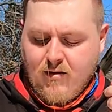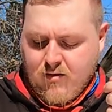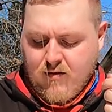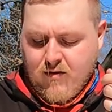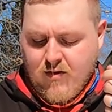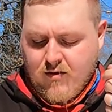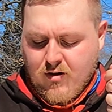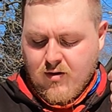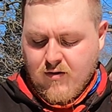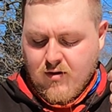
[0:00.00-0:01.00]
So if you've ever
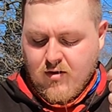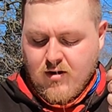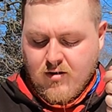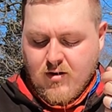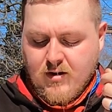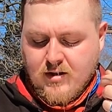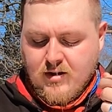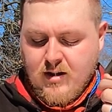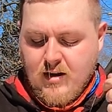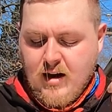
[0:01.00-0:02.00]
heard of a crawler harness,